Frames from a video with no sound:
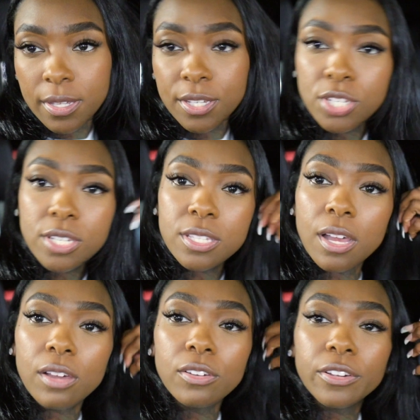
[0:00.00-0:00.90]
She's
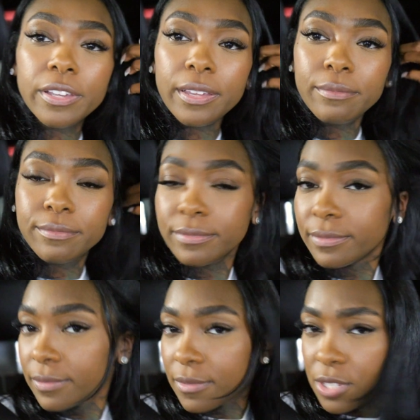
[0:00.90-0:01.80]
hungry.
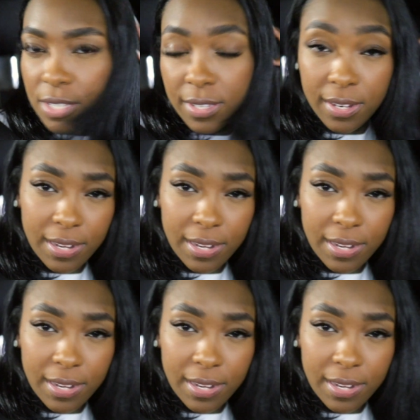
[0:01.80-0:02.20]
She's getting